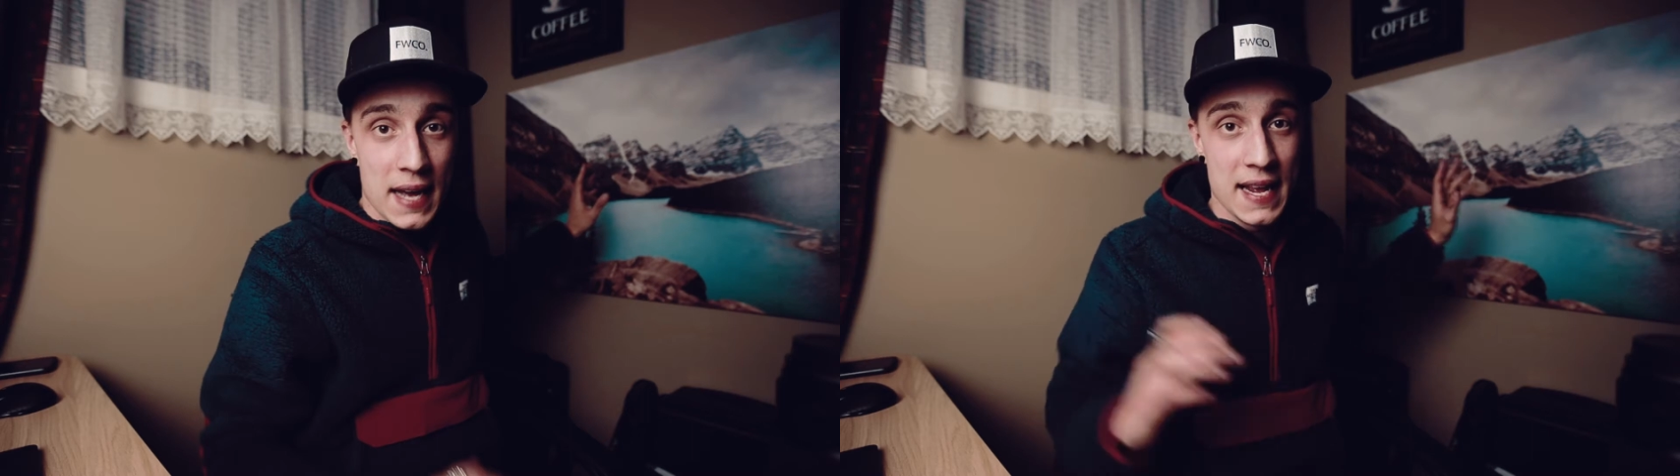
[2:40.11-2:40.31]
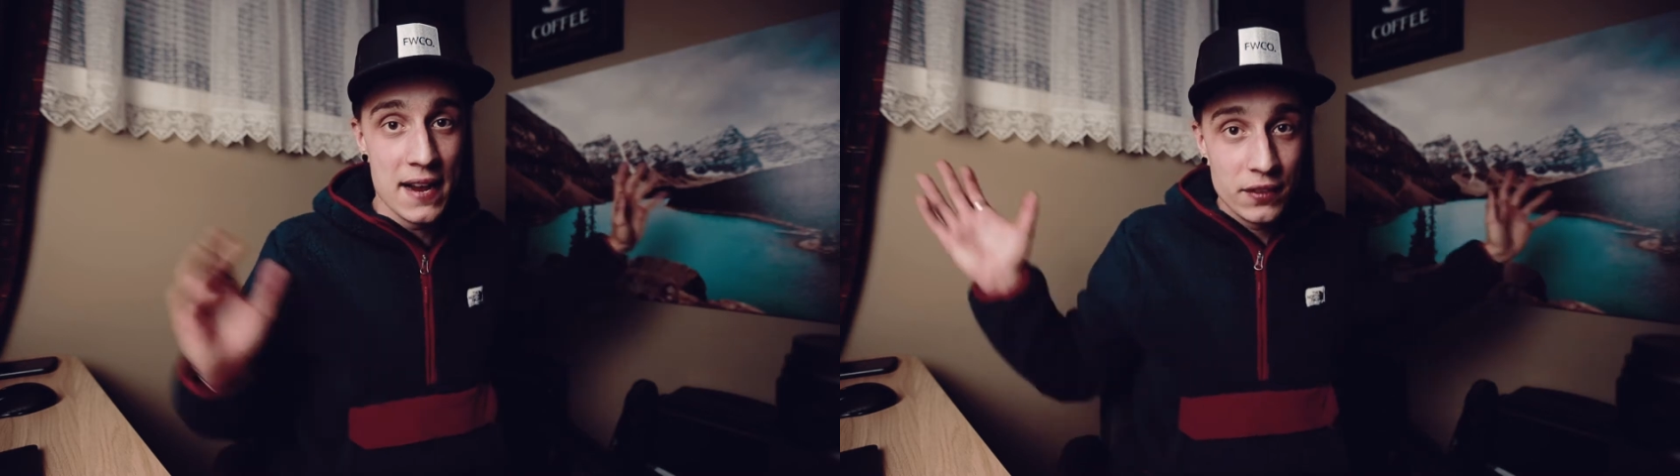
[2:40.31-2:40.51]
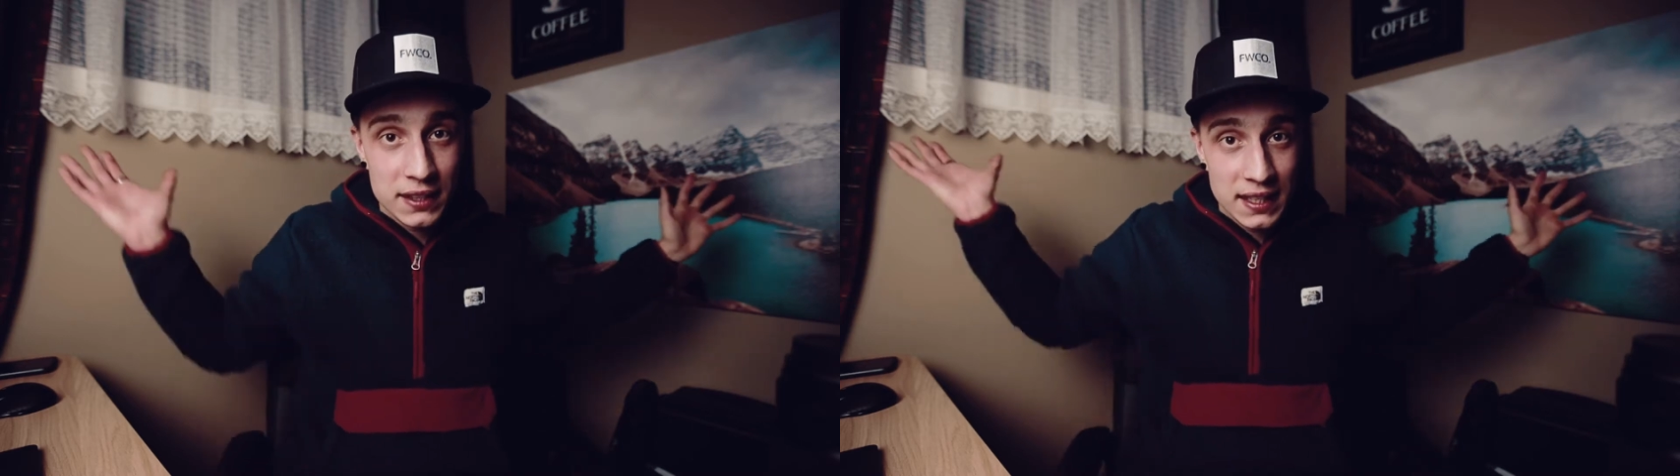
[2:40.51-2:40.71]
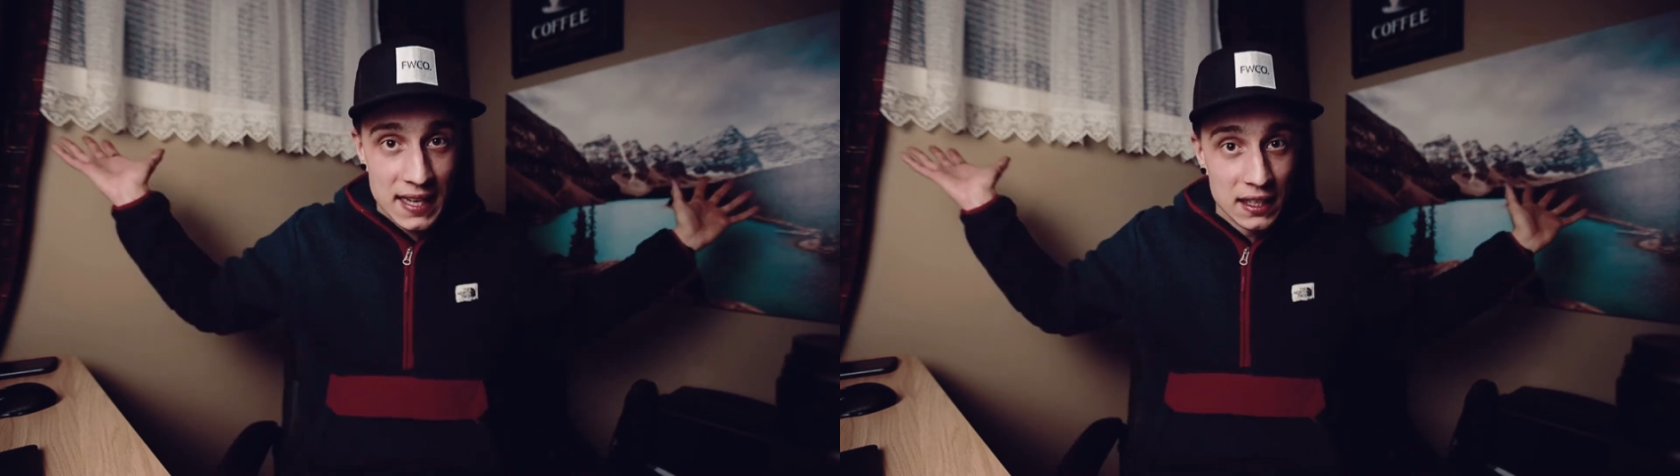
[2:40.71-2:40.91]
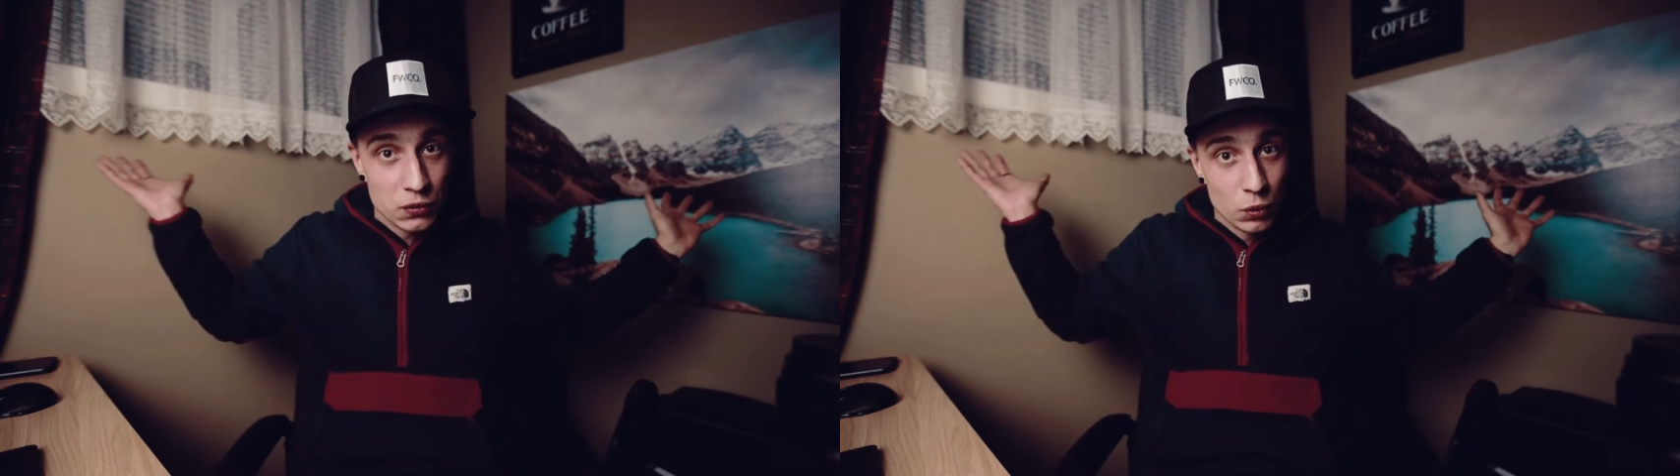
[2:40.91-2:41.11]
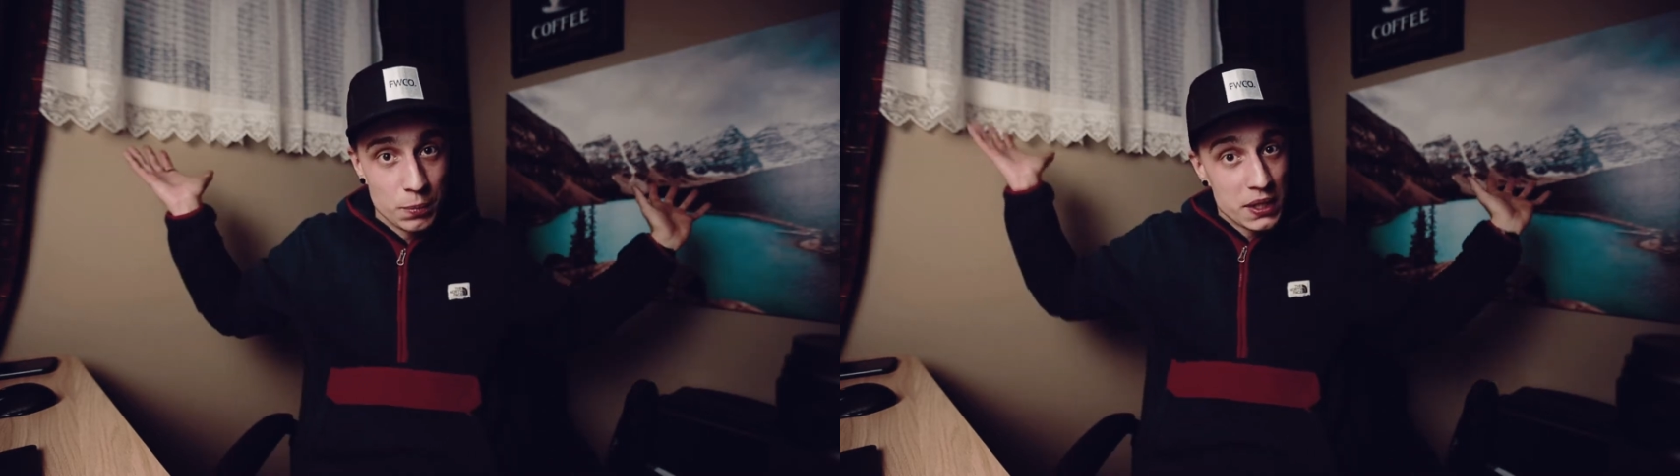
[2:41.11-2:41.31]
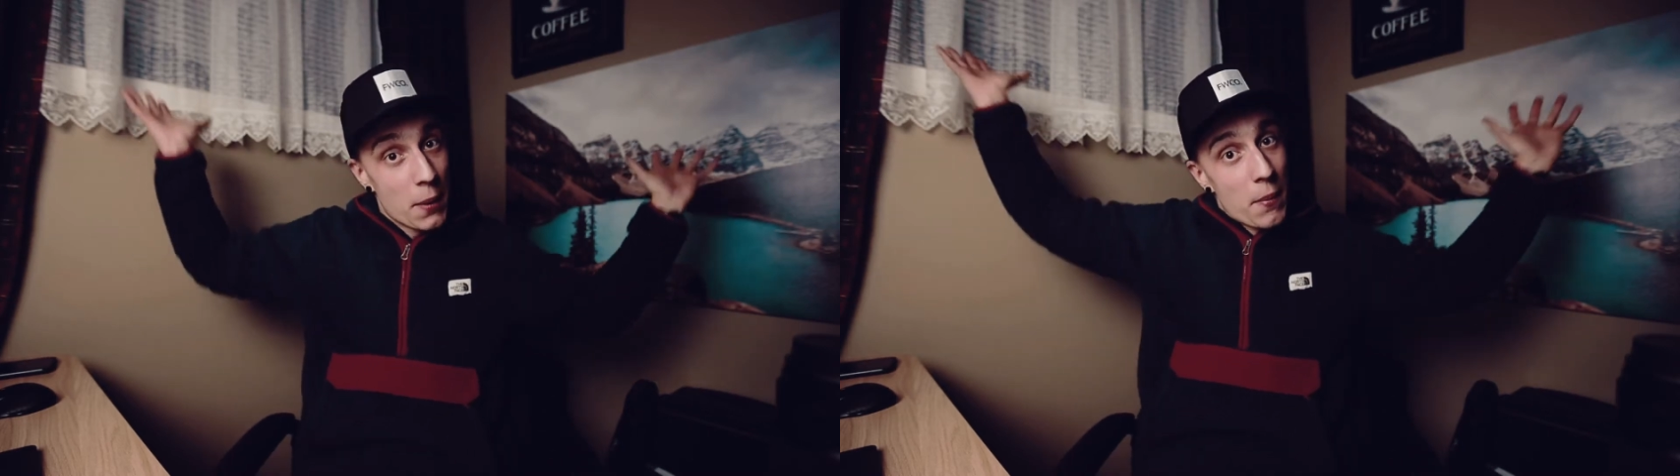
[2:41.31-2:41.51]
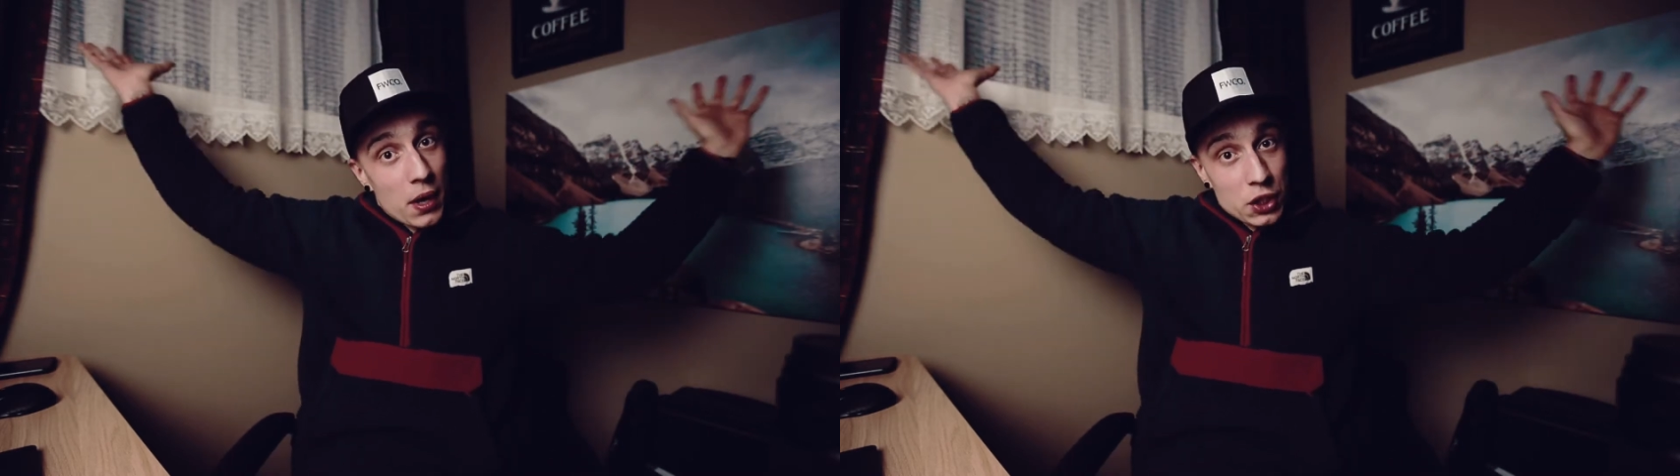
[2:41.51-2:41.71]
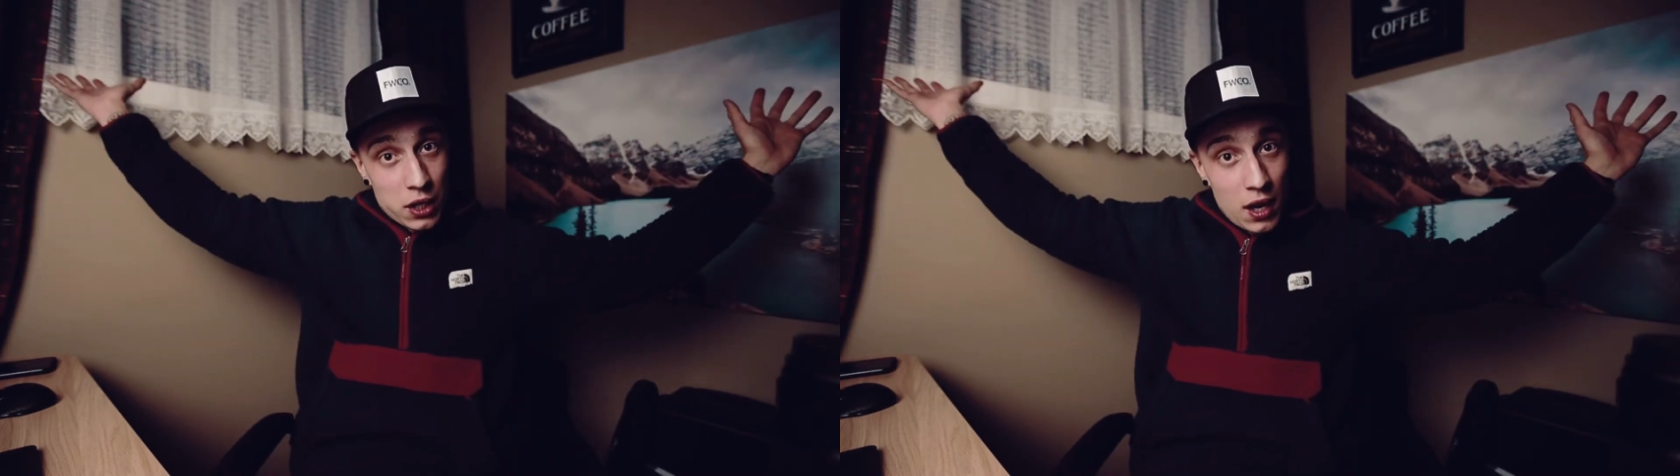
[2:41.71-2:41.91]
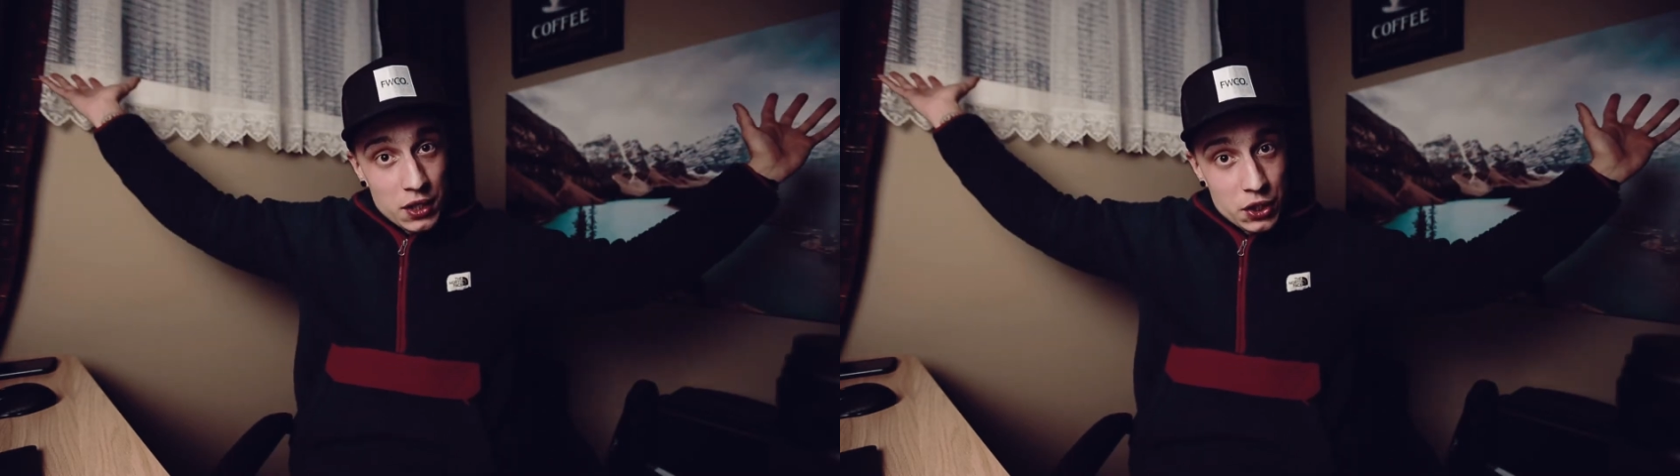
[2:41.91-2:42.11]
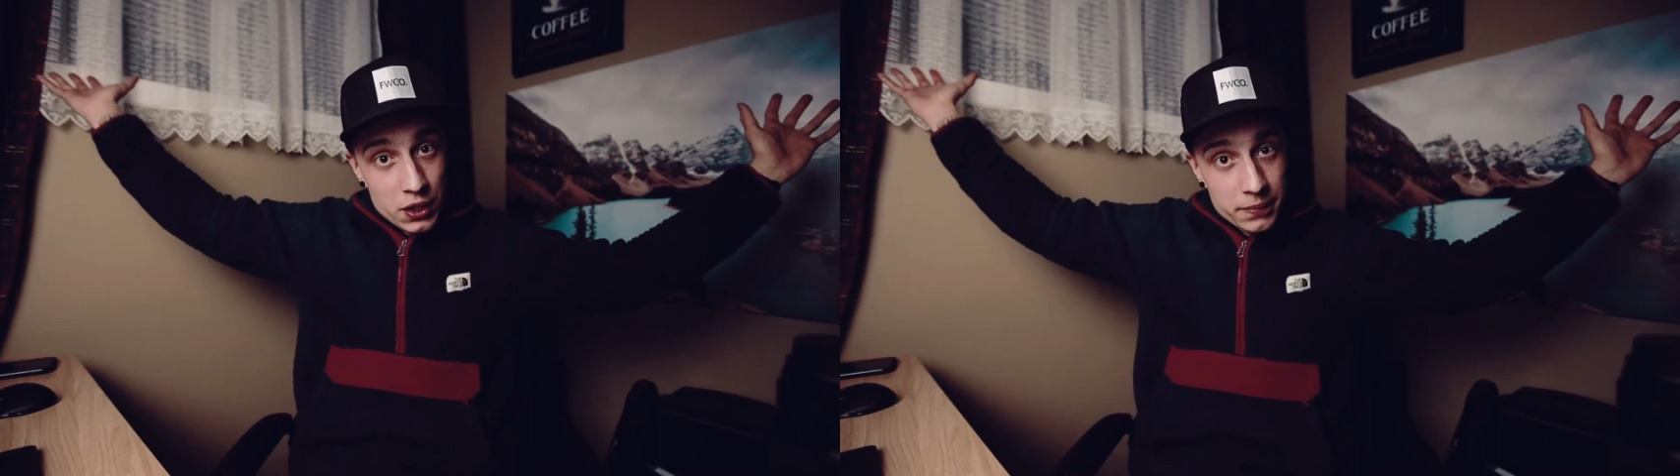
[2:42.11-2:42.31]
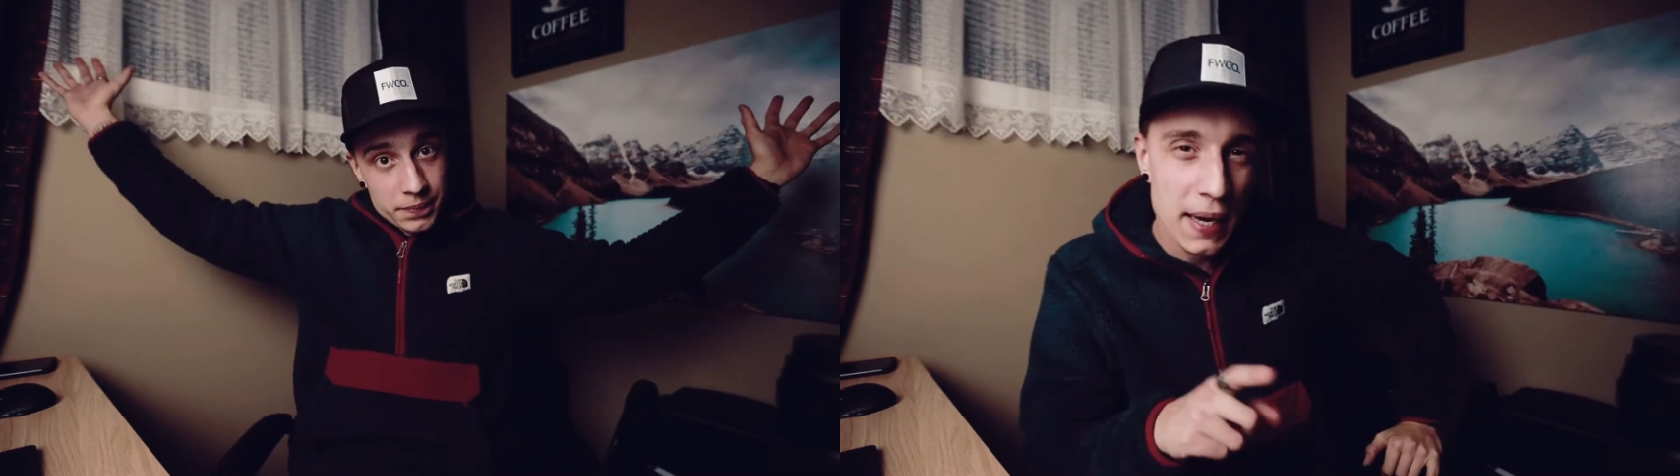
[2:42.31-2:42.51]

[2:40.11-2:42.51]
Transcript: and everything else would be much larger.